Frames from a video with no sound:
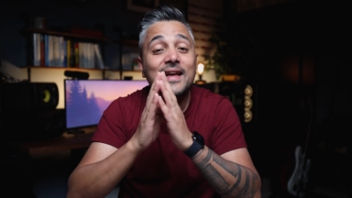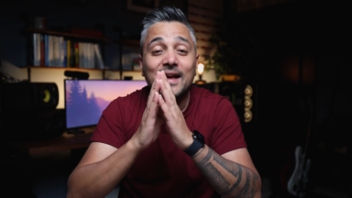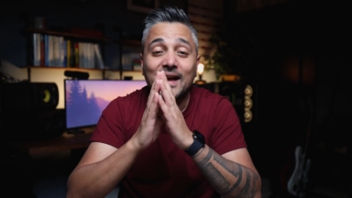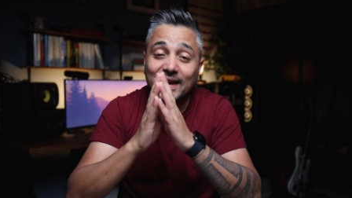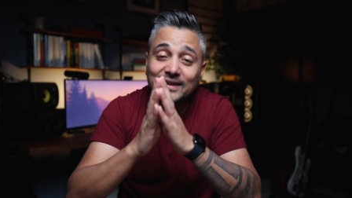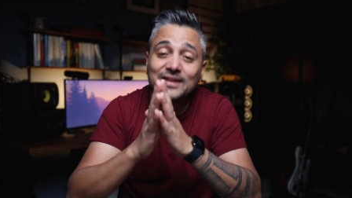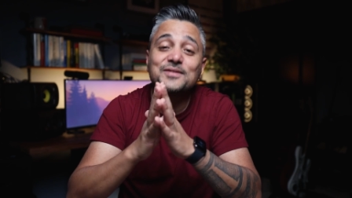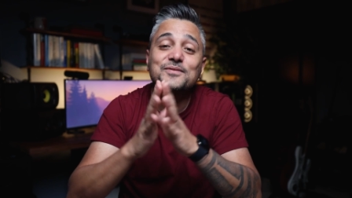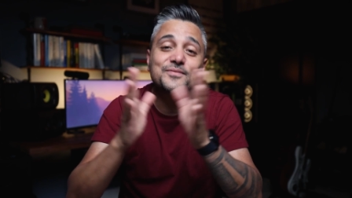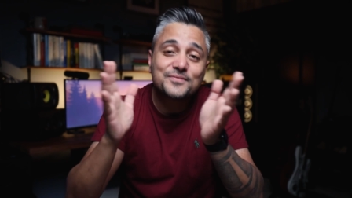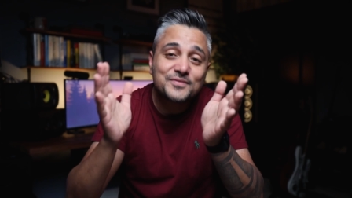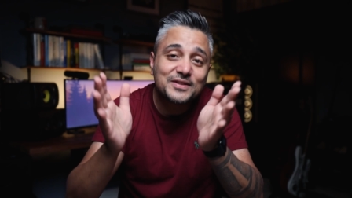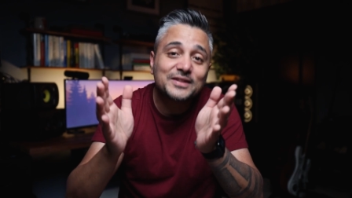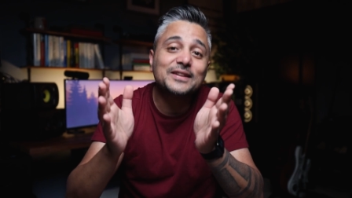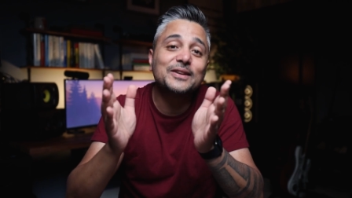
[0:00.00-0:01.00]
I can
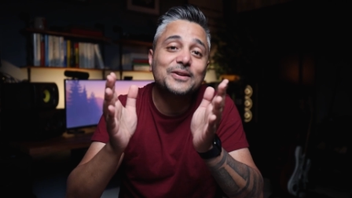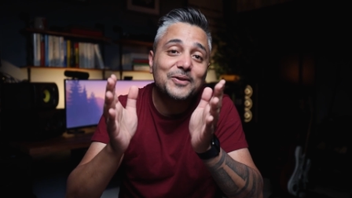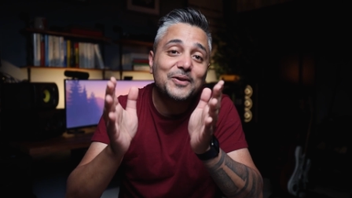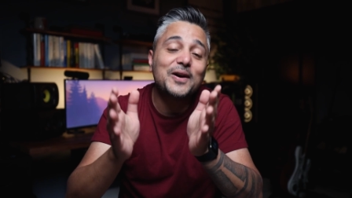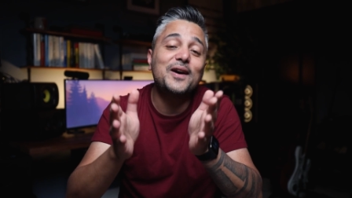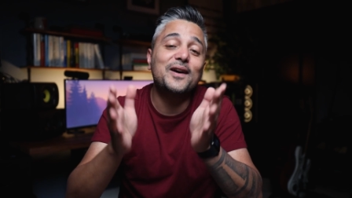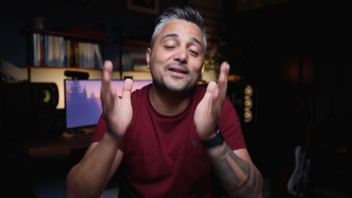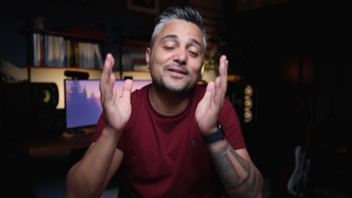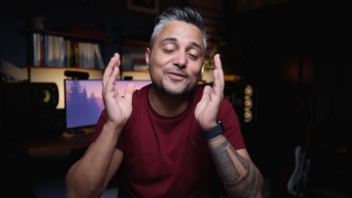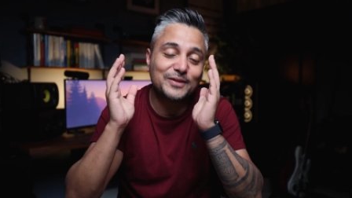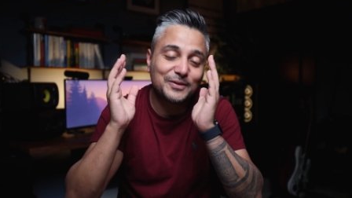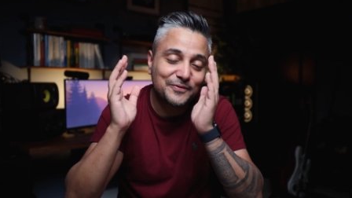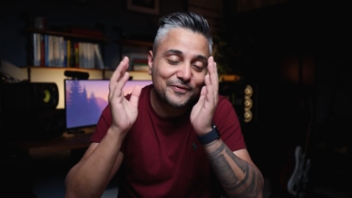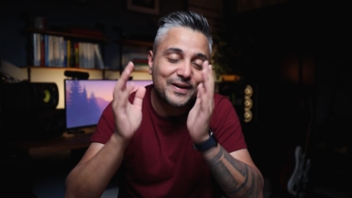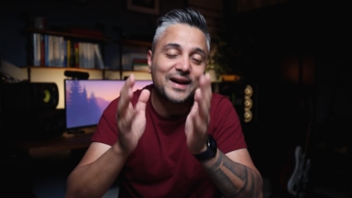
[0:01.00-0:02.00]
really go on
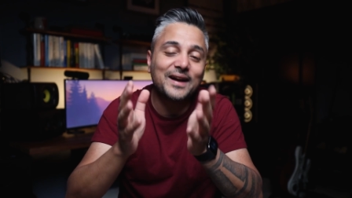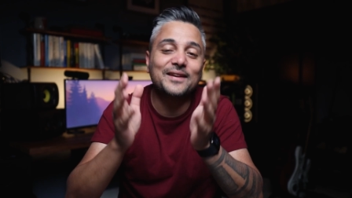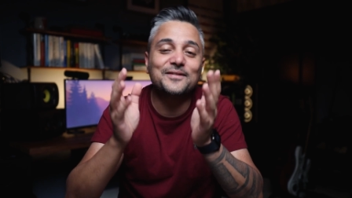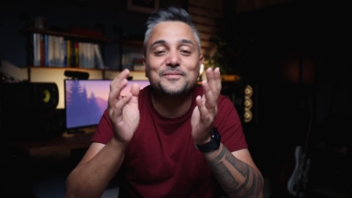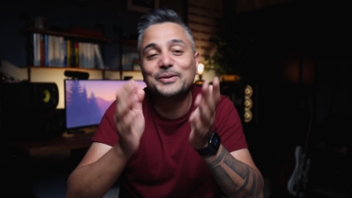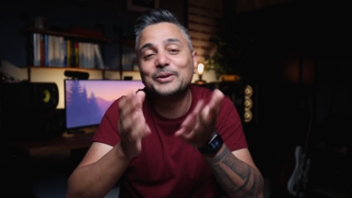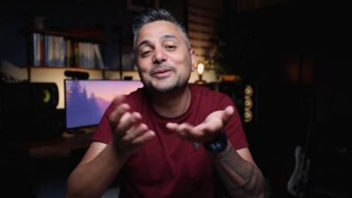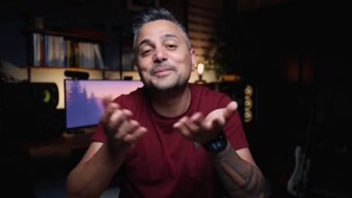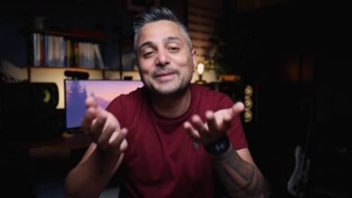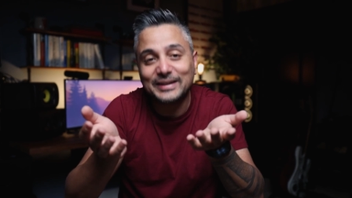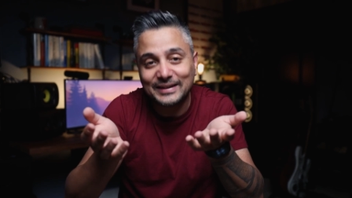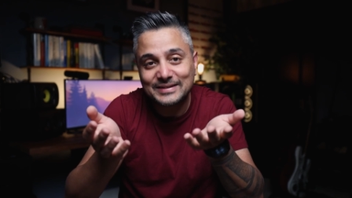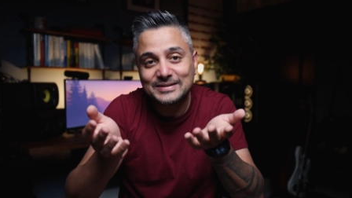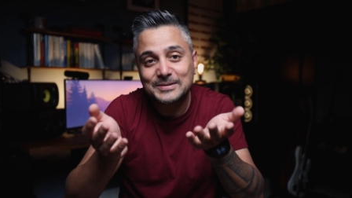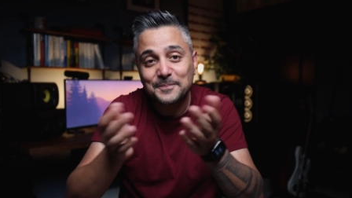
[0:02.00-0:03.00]
for five more
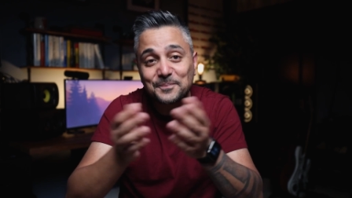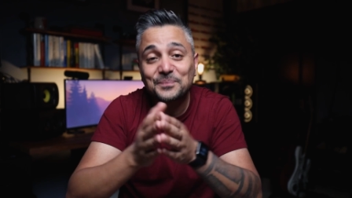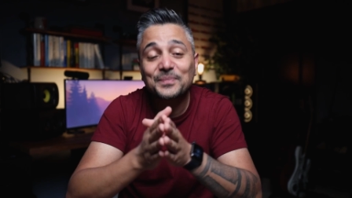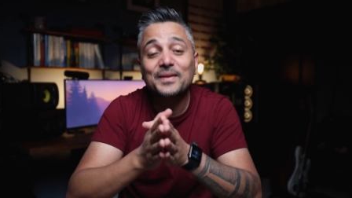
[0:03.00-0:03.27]
minutes.